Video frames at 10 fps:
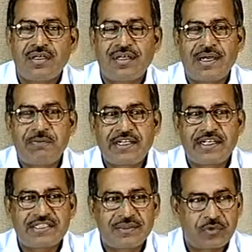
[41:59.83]

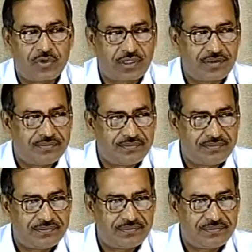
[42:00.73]
application program
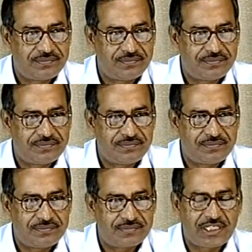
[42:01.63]

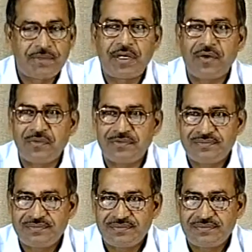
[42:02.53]
somehow.
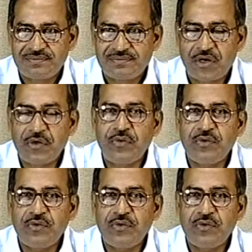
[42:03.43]
How do you